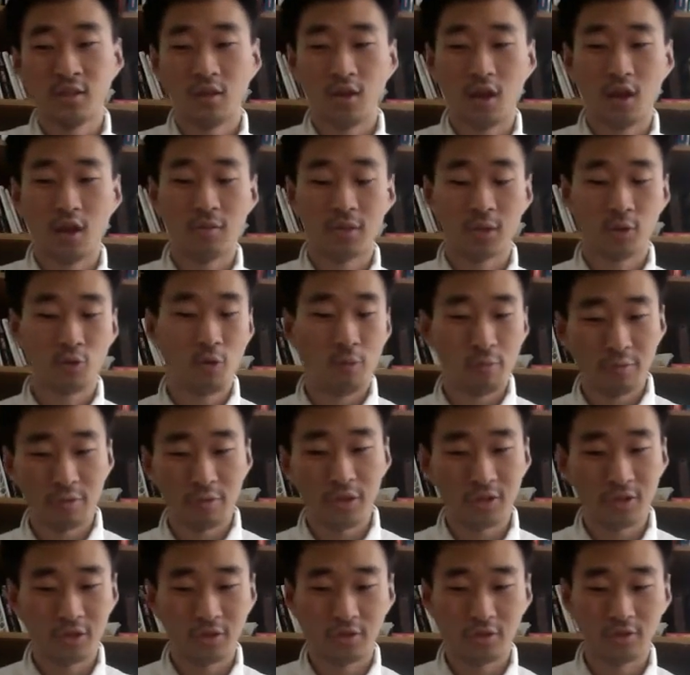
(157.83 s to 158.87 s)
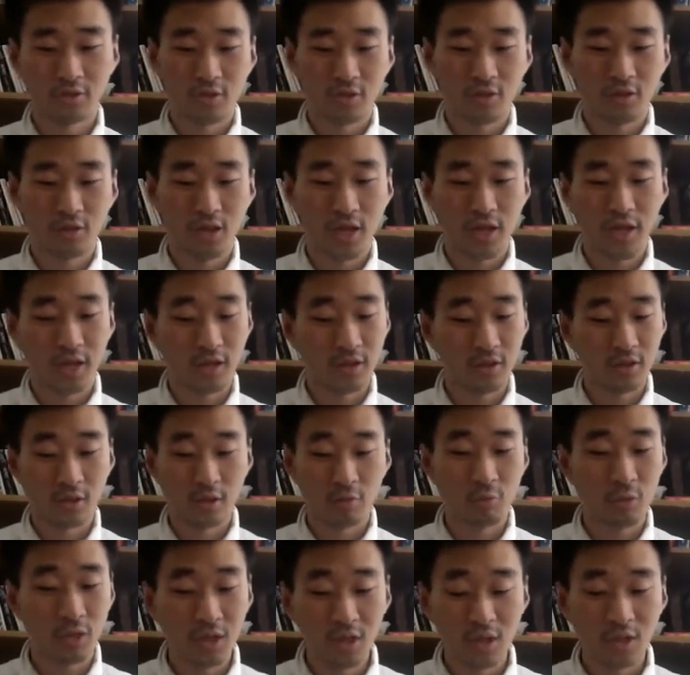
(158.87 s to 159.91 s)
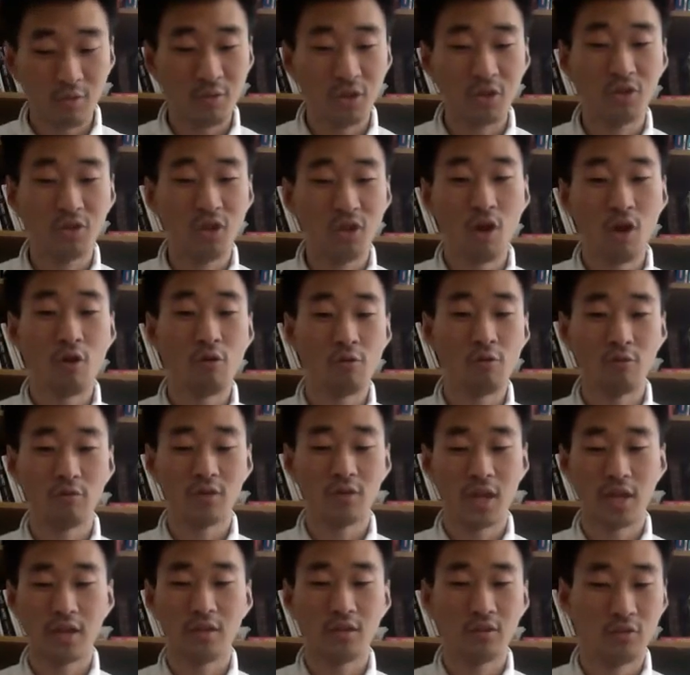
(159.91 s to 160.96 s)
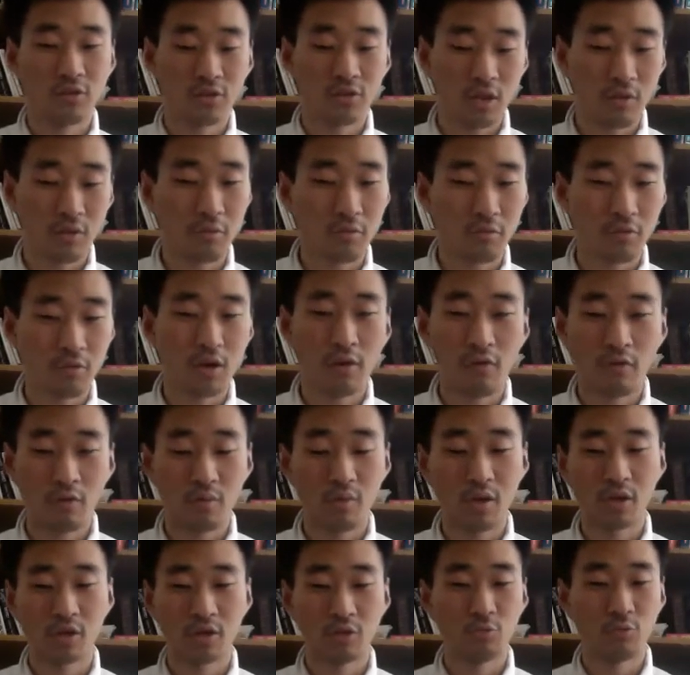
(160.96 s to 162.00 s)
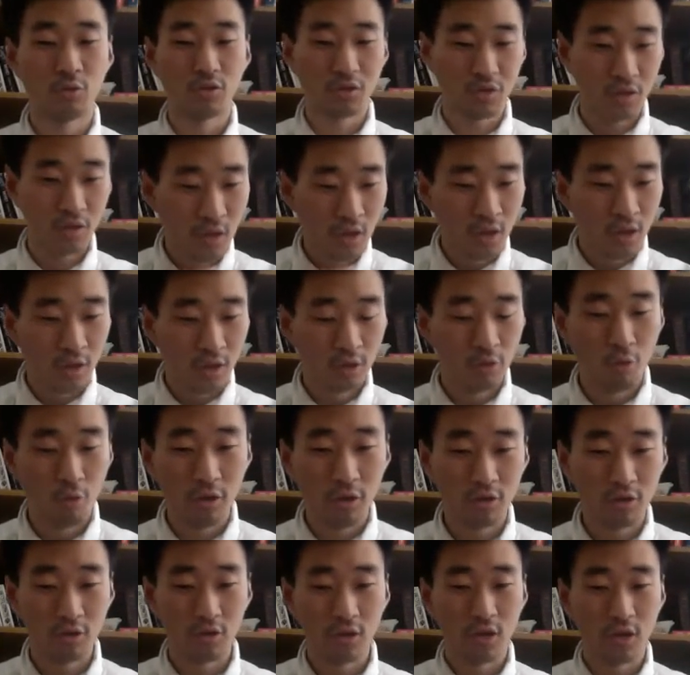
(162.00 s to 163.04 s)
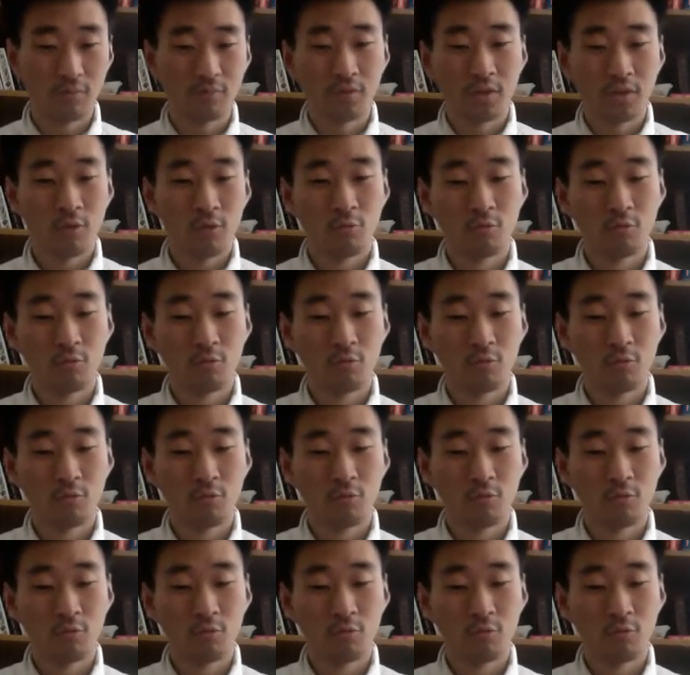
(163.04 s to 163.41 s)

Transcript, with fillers: Um, and corporations are like, look, we didn't even know that the, some of our information was going to them,